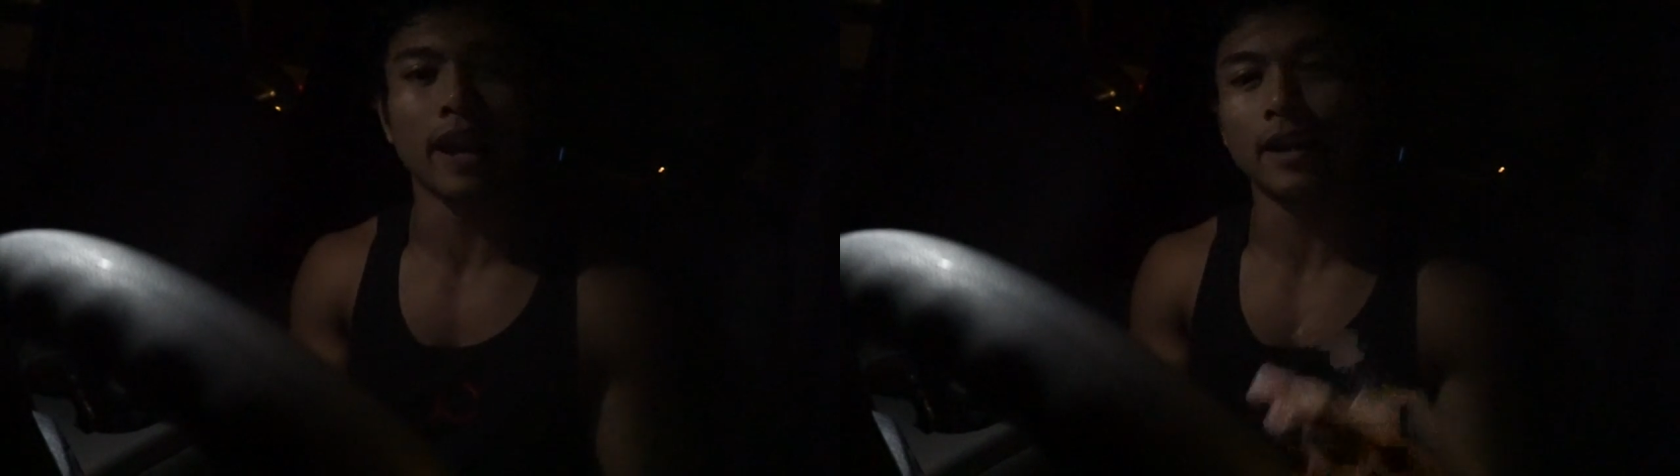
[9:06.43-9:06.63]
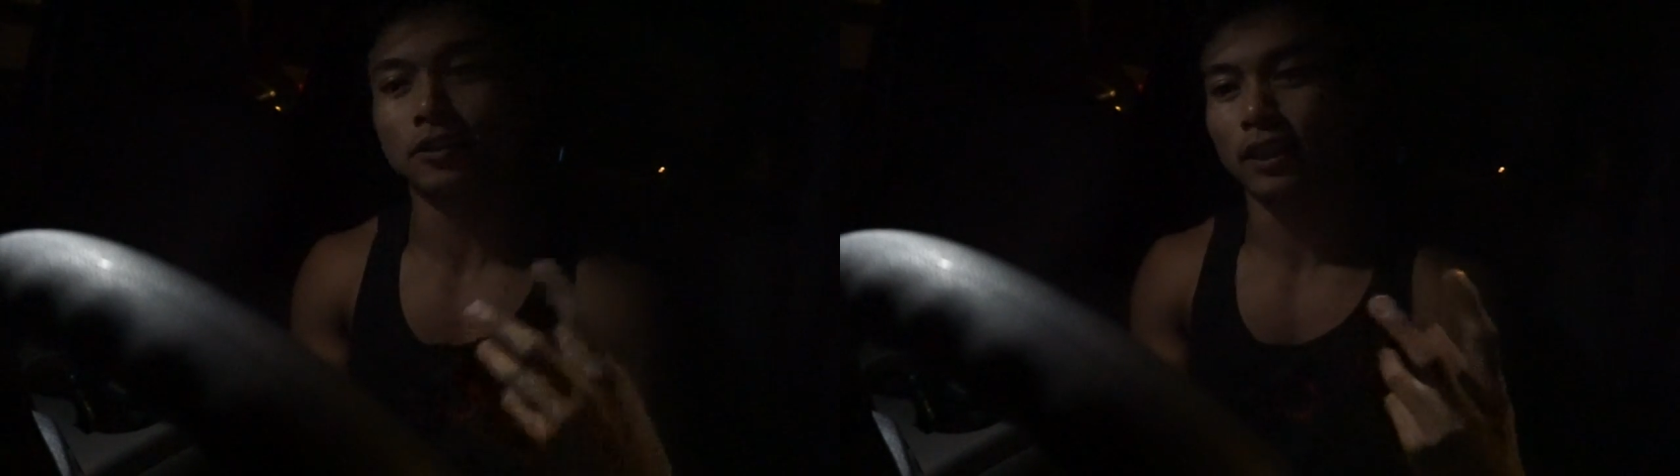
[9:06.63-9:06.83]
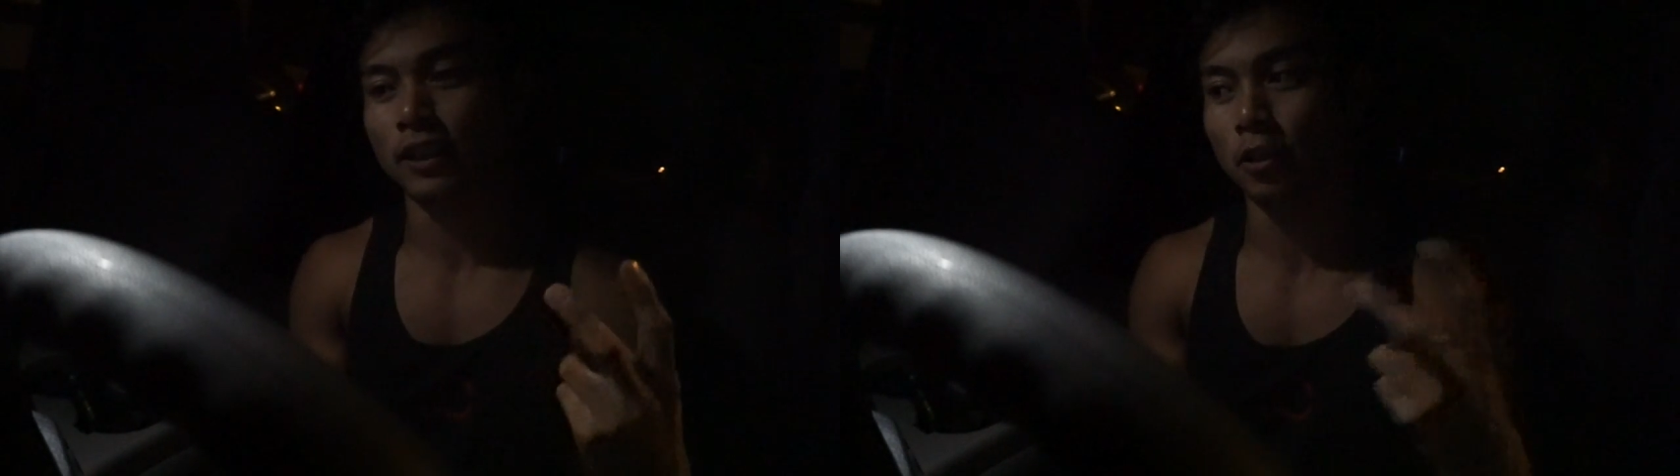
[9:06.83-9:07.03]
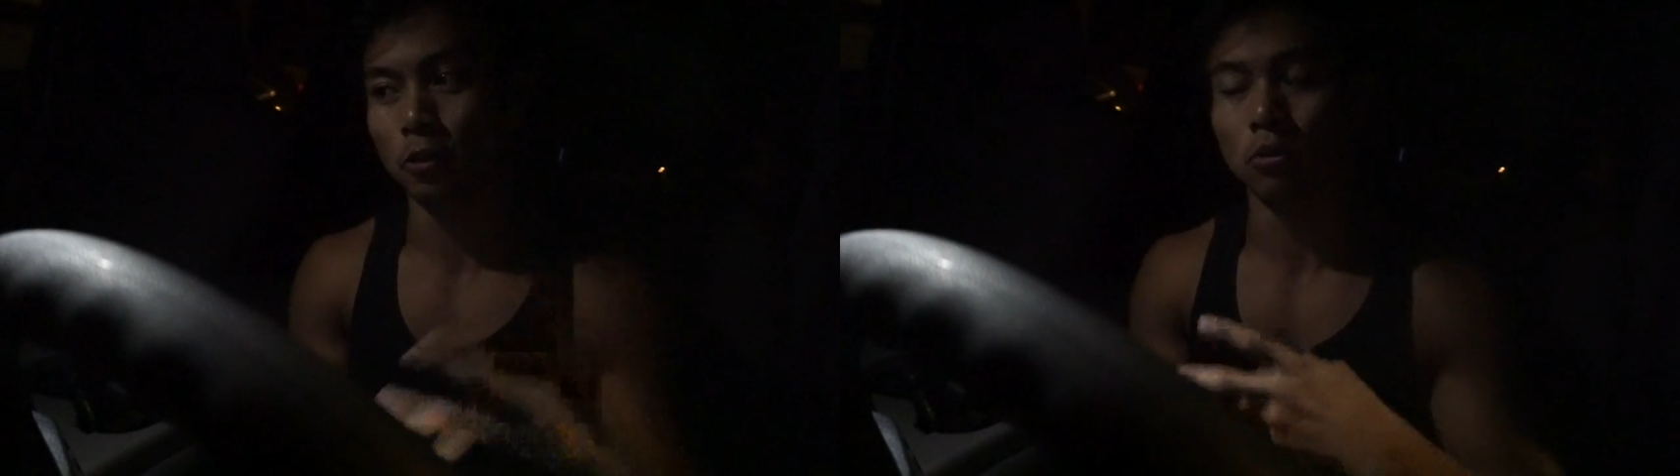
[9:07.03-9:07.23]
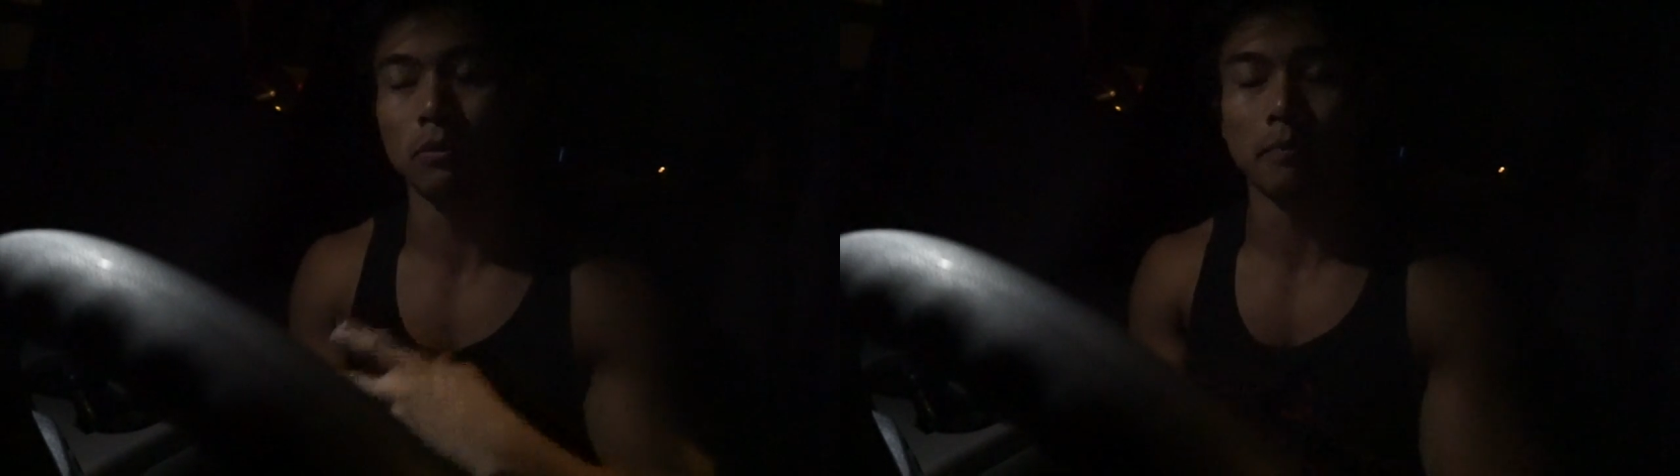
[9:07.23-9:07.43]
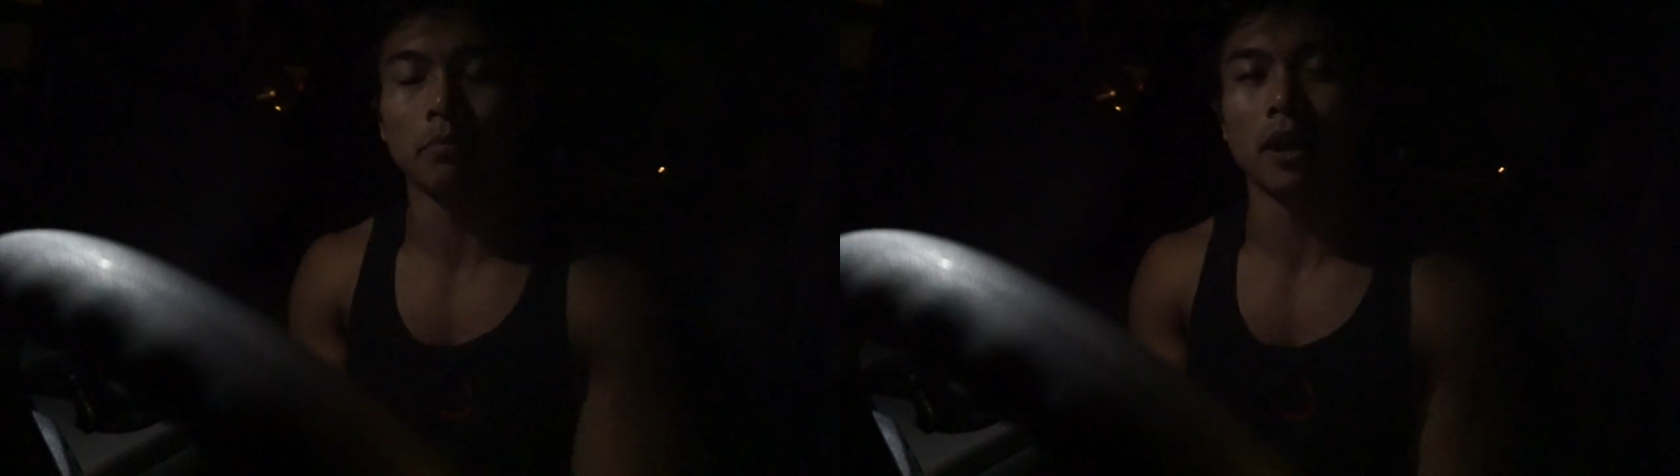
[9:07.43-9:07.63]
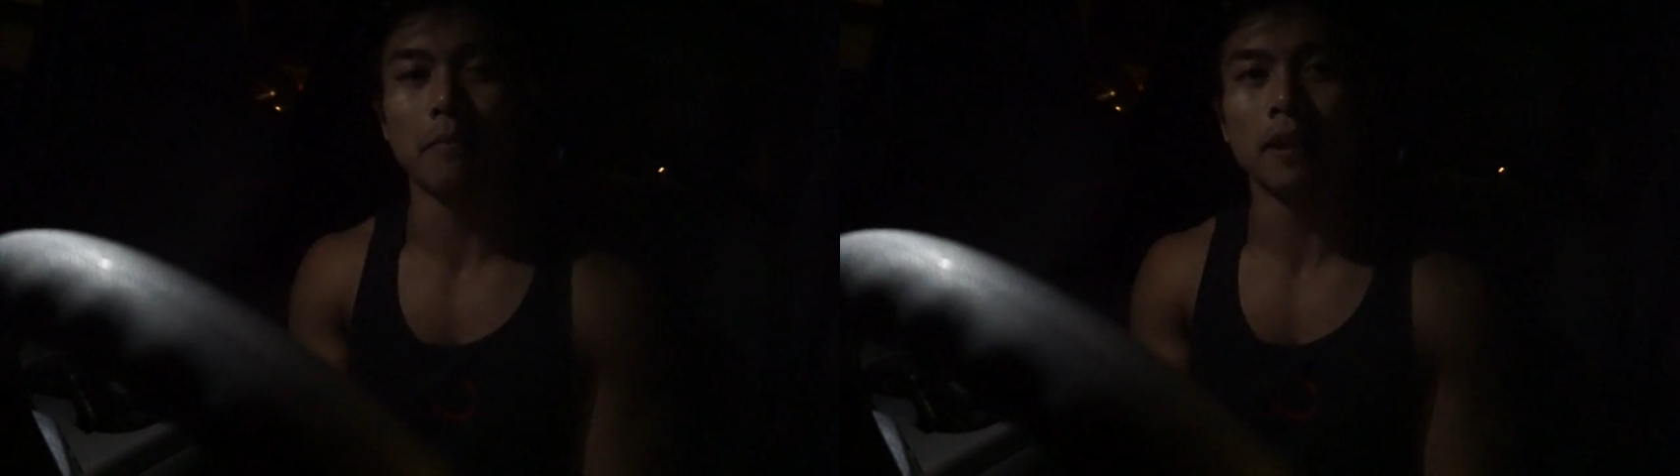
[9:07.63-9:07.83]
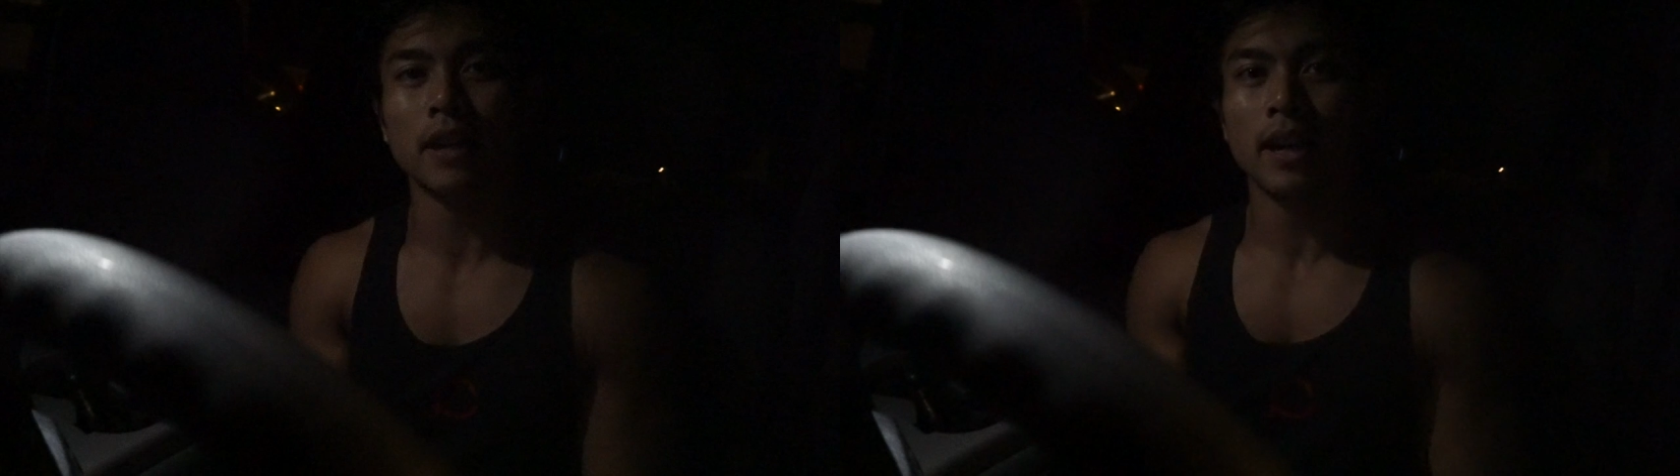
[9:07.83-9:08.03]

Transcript: as I go through my prep.